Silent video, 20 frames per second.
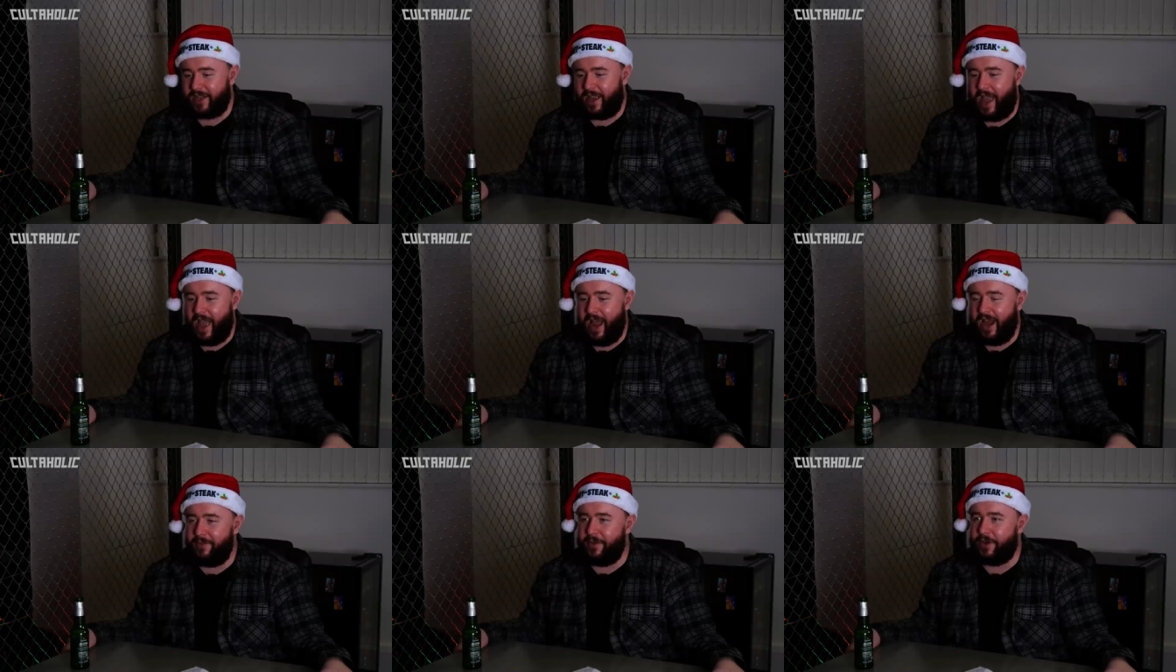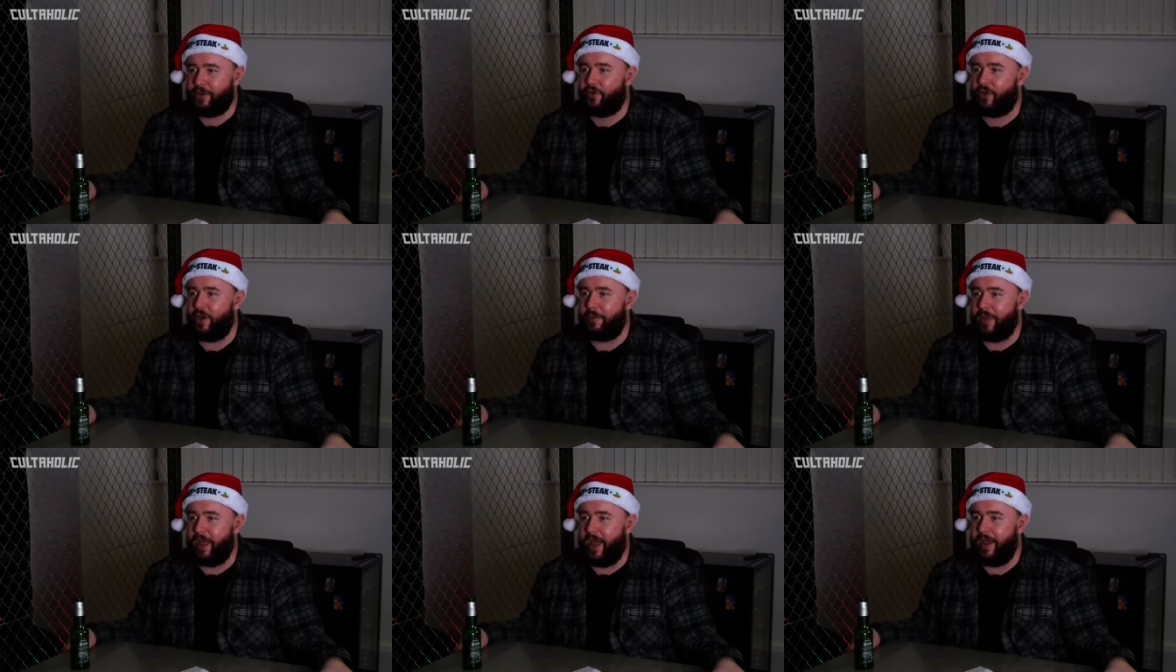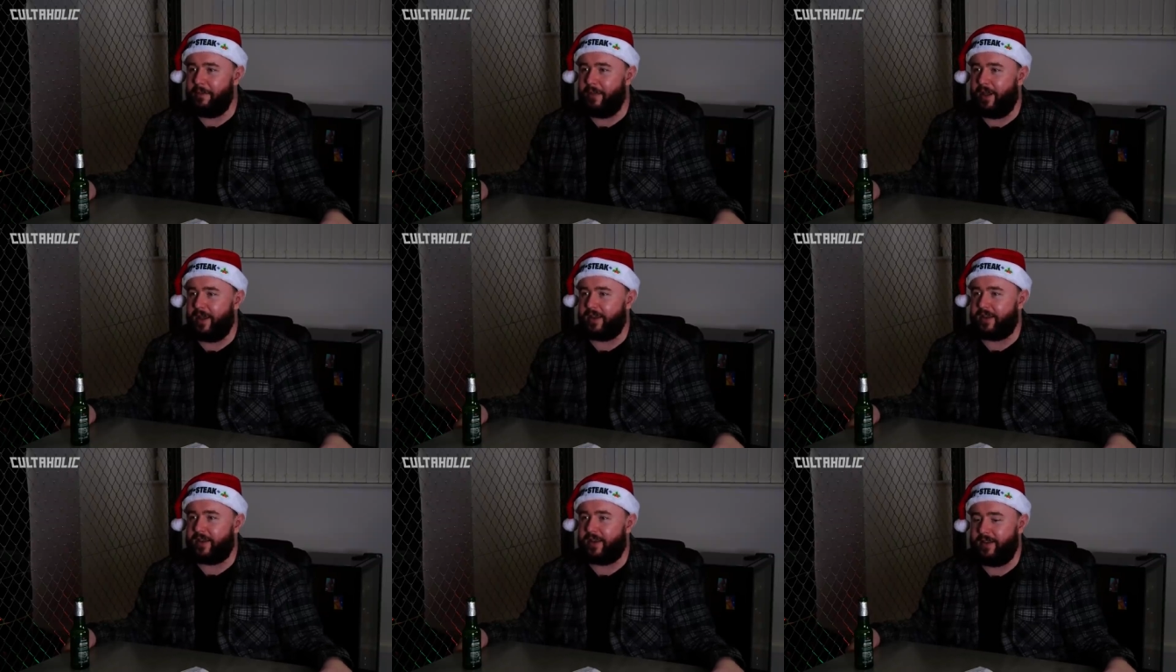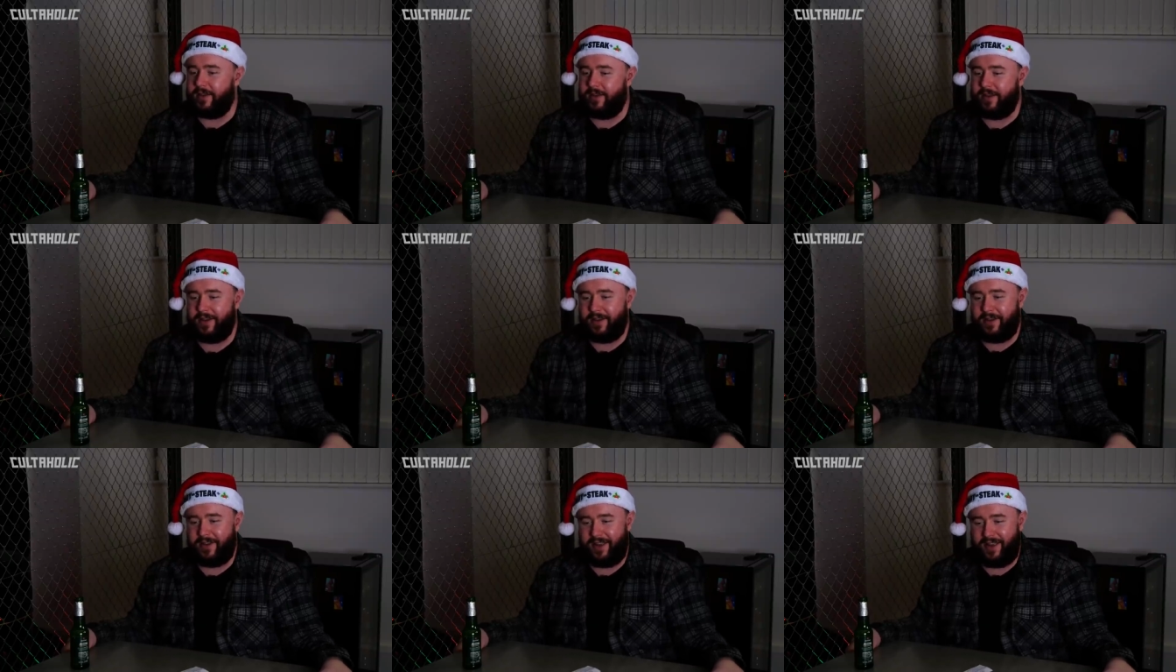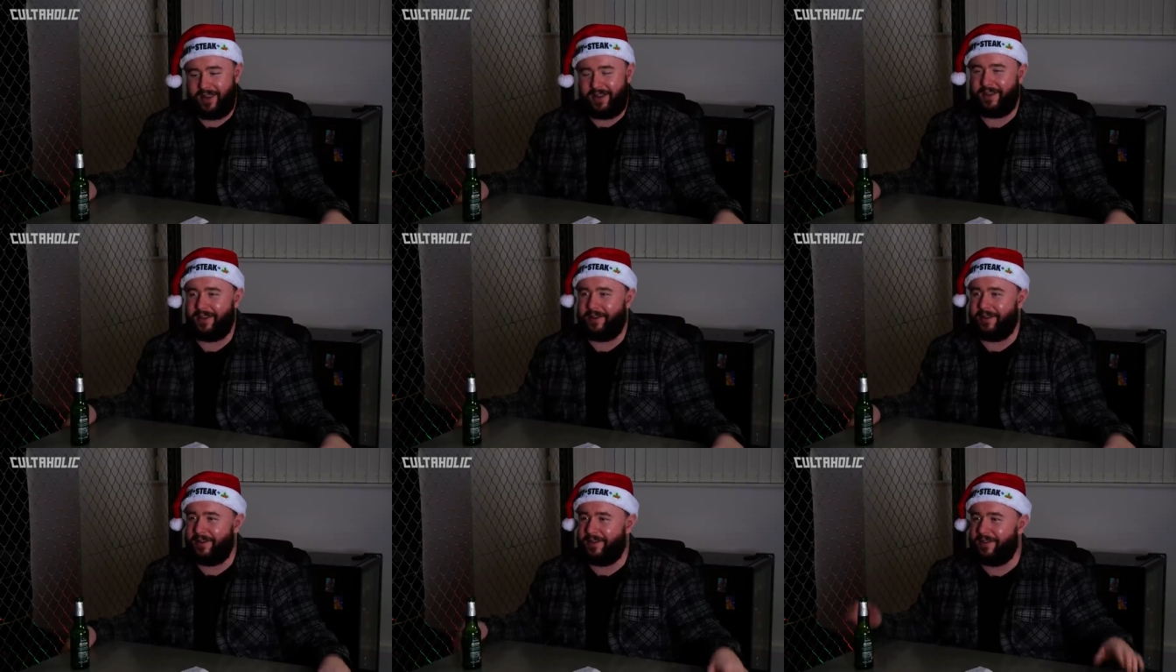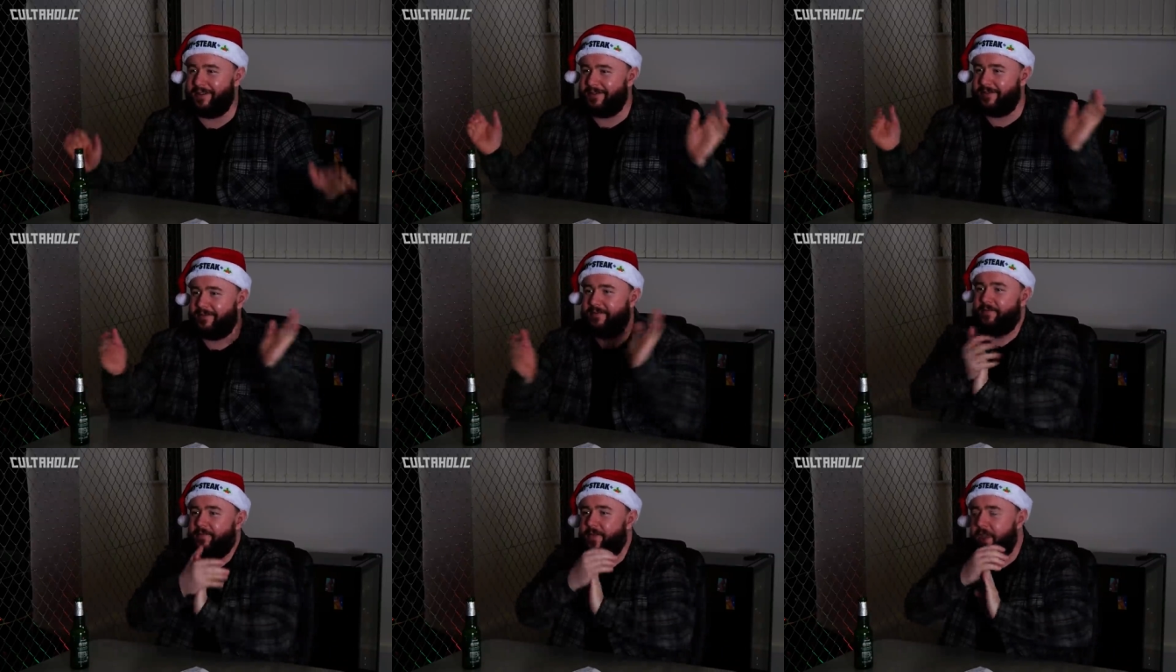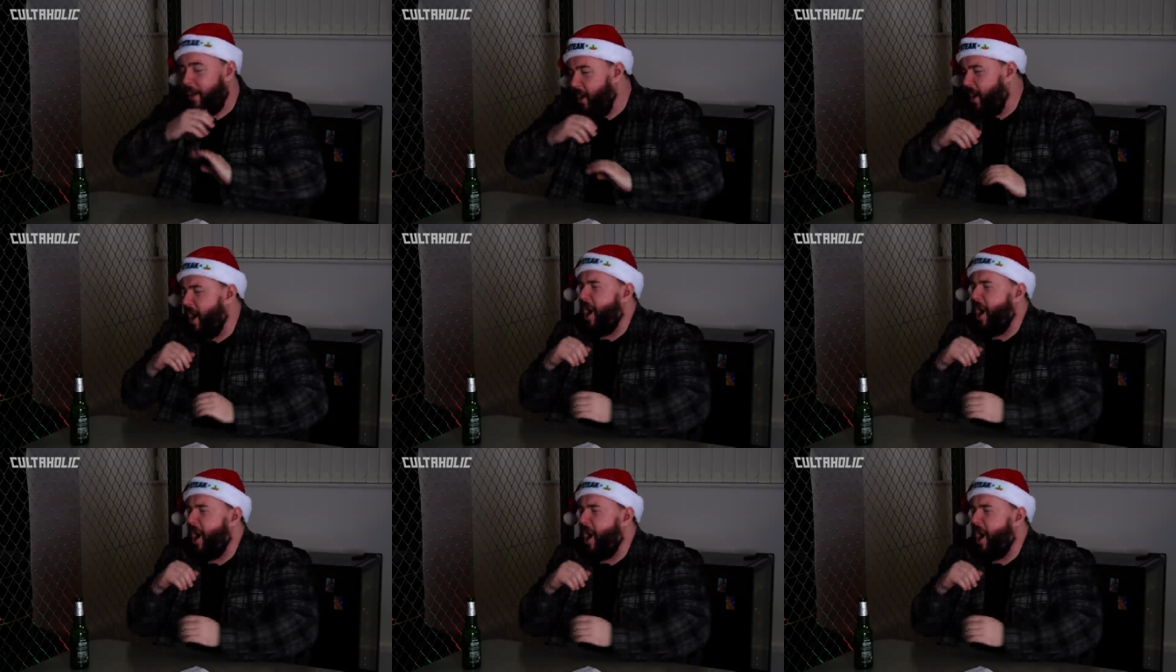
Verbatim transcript: a hell of a trip, that, mate. Right,